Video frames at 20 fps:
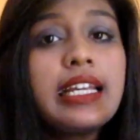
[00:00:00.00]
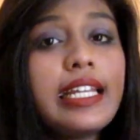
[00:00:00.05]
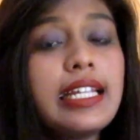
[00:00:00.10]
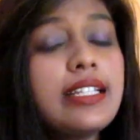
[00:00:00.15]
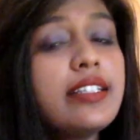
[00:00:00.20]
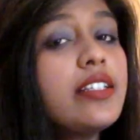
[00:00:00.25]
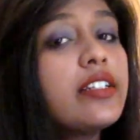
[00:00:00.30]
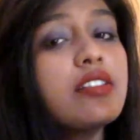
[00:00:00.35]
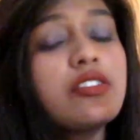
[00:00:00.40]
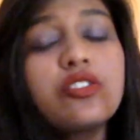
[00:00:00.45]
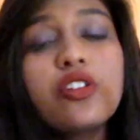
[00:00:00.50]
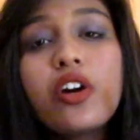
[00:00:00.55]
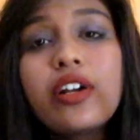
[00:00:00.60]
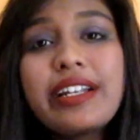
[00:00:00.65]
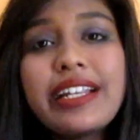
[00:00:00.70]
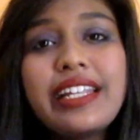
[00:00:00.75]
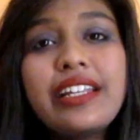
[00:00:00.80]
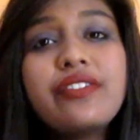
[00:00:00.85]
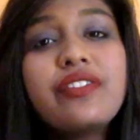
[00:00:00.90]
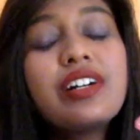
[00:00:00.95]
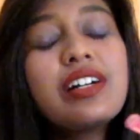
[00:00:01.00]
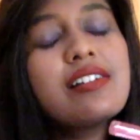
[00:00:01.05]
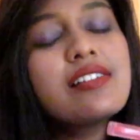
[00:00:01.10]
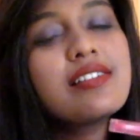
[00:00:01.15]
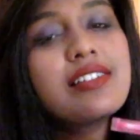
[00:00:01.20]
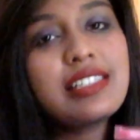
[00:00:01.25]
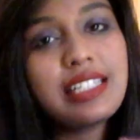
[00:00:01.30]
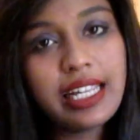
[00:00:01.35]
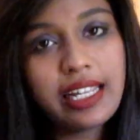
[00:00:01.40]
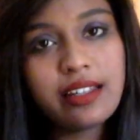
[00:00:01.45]
It does not leave a
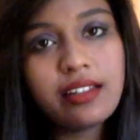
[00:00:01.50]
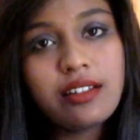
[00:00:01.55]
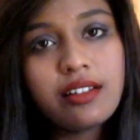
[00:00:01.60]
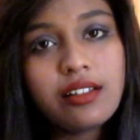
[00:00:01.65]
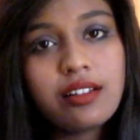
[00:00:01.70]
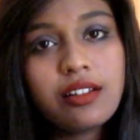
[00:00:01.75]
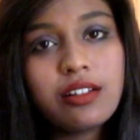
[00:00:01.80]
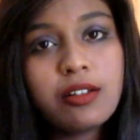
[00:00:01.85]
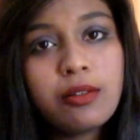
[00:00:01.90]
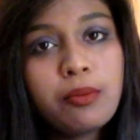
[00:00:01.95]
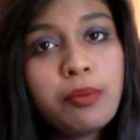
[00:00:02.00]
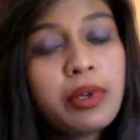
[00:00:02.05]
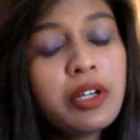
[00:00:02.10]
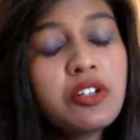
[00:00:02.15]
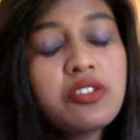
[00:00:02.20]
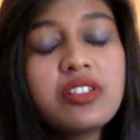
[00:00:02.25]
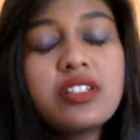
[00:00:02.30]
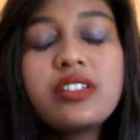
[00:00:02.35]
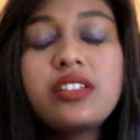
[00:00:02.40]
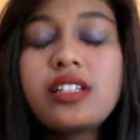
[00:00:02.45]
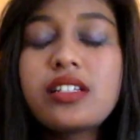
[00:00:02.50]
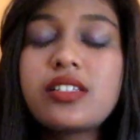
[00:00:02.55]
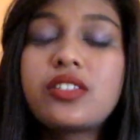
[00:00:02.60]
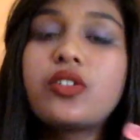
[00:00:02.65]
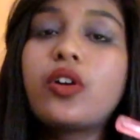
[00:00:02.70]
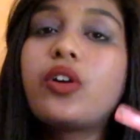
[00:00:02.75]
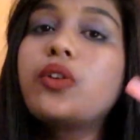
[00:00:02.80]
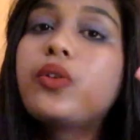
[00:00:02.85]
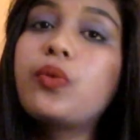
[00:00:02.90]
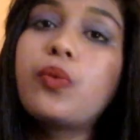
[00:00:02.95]
stain because it does
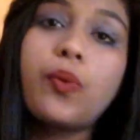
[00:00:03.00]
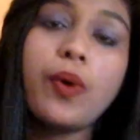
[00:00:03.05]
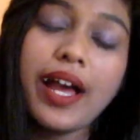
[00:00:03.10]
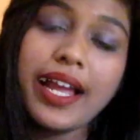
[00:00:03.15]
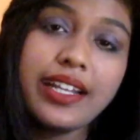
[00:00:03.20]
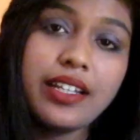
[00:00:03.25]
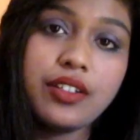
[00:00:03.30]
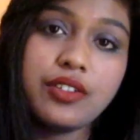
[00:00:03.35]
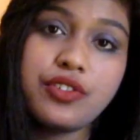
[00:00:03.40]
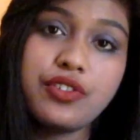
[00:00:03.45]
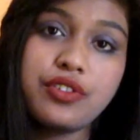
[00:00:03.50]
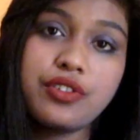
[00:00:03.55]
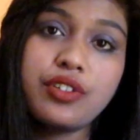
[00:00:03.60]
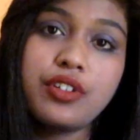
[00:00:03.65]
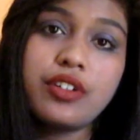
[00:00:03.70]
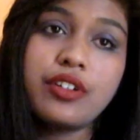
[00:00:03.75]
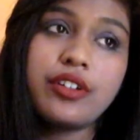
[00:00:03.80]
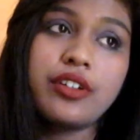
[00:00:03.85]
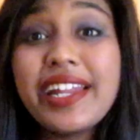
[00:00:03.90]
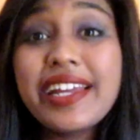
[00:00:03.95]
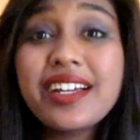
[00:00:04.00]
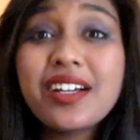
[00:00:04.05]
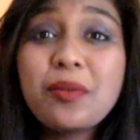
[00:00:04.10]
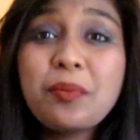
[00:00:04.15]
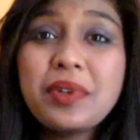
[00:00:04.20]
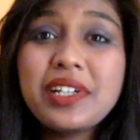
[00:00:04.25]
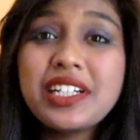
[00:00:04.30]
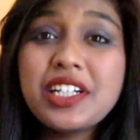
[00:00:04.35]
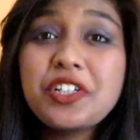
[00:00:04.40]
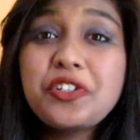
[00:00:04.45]
not vanish. When I
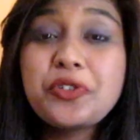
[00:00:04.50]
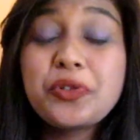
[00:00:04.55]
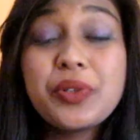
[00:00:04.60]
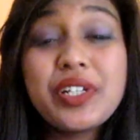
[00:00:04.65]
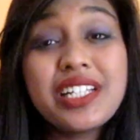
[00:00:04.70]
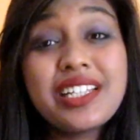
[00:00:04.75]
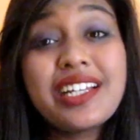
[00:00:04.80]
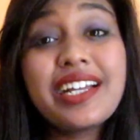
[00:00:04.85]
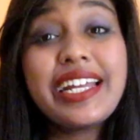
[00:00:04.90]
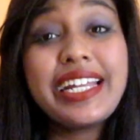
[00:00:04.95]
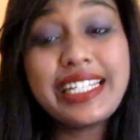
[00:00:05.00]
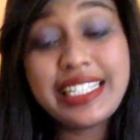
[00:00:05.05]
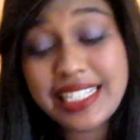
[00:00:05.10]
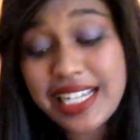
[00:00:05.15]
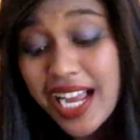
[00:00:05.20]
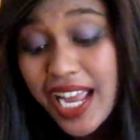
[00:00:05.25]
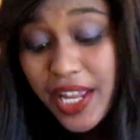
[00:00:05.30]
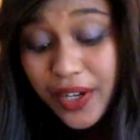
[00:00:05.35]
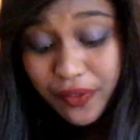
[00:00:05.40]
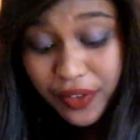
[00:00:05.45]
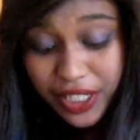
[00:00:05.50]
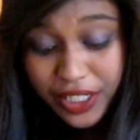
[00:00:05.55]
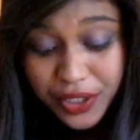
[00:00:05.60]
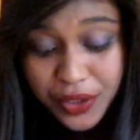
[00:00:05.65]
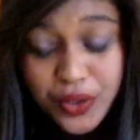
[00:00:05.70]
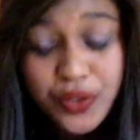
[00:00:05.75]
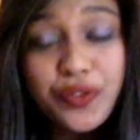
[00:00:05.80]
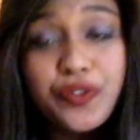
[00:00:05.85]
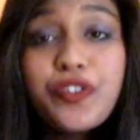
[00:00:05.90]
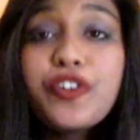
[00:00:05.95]
completed shooting the entire
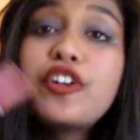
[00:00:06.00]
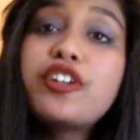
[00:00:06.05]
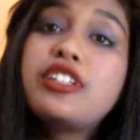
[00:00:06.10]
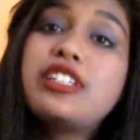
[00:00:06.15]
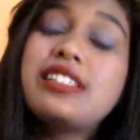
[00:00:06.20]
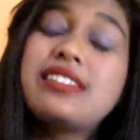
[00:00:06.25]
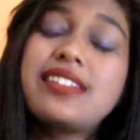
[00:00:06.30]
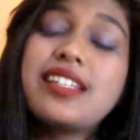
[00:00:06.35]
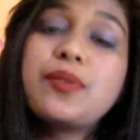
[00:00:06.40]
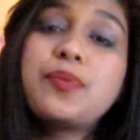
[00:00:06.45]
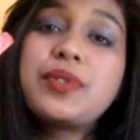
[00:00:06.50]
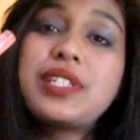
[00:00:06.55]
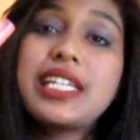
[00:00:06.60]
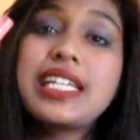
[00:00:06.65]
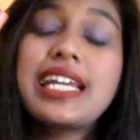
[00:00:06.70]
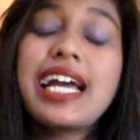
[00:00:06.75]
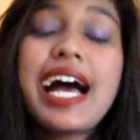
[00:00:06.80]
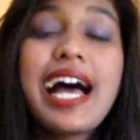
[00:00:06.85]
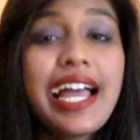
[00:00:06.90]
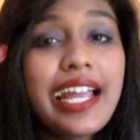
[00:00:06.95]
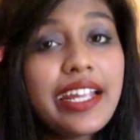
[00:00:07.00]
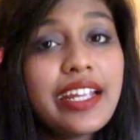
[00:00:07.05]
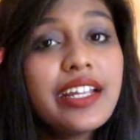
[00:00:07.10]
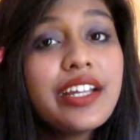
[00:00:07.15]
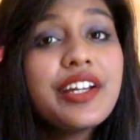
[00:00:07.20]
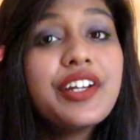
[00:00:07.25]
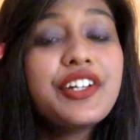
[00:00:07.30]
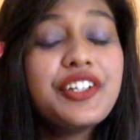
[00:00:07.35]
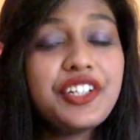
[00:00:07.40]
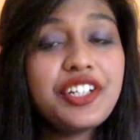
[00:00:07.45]
video for this lipstick, I
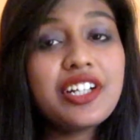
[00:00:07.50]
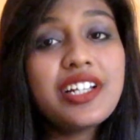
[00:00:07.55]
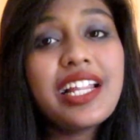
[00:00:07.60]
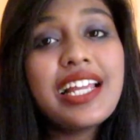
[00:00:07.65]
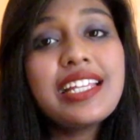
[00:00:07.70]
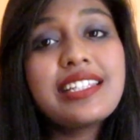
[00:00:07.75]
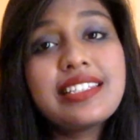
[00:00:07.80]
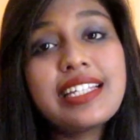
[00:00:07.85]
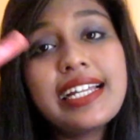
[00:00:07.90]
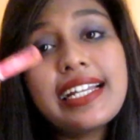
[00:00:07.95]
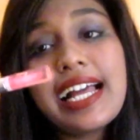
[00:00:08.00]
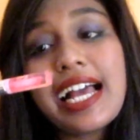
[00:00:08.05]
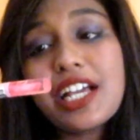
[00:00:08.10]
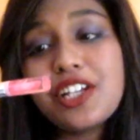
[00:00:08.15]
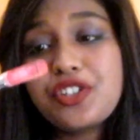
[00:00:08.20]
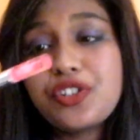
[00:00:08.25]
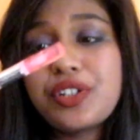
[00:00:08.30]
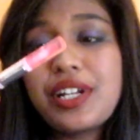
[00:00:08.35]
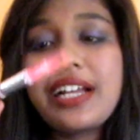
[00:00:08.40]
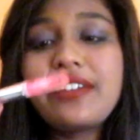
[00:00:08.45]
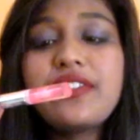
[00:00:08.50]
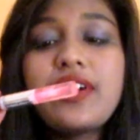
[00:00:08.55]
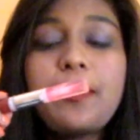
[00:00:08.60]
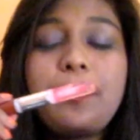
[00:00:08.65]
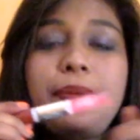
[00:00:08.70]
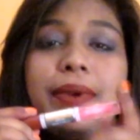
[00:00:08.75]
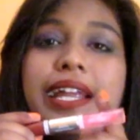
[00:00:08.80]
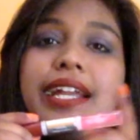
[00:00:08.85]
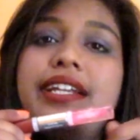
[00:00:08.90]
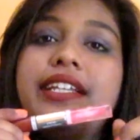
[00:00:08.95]
realized that I should have
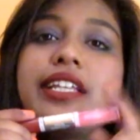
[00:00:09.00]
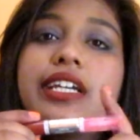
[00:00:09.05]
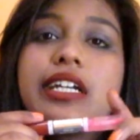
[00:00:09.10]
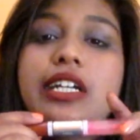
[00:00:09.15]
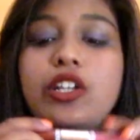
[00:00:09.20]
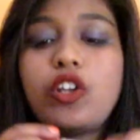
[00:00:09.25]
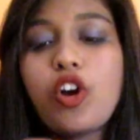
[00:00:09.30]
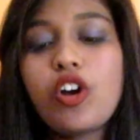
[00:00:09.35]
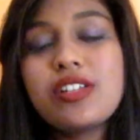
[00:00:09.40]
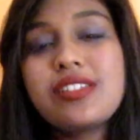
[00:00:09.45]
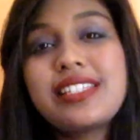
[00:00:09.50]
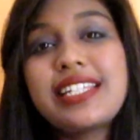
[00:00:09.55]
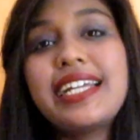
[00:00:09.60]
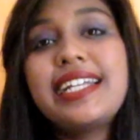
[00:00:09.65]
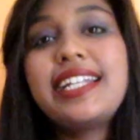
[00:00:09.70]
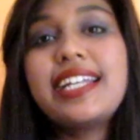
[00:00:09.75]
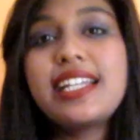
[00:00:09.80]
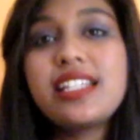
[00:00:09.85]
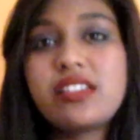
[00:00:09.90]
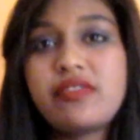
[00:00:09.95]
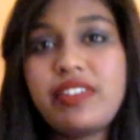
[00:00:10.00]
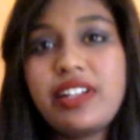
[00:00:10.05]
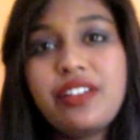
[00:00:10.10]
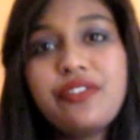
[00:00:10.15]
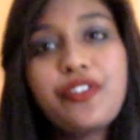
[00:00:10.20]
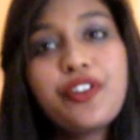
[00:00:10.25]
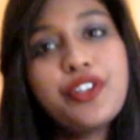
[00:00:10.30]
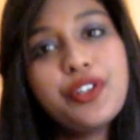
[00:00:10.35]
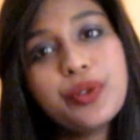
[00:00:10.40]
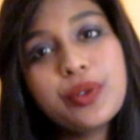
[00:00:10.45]
applied the gloss side as well
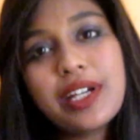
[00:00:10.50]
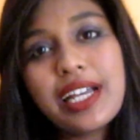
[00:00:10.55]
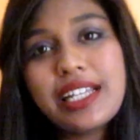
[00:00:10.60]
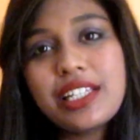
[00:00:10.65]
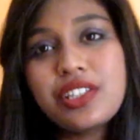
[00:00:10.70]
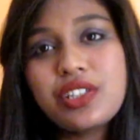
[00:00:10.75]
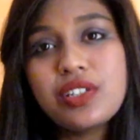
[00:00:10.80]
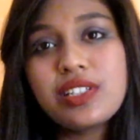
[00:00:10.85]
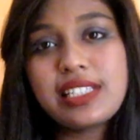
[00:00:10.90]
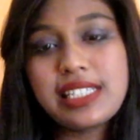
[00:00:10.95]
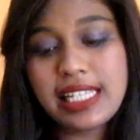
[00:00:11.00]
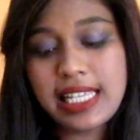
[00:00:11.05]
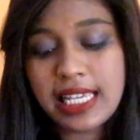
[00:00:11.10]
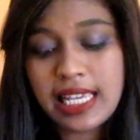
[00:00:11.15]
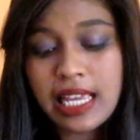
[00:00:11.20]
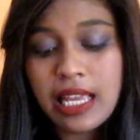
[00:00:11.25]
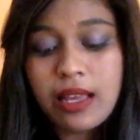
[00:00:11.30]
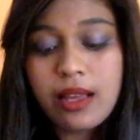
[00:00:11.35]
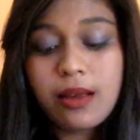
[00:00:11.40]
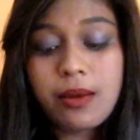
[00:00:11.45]
for you guys to see.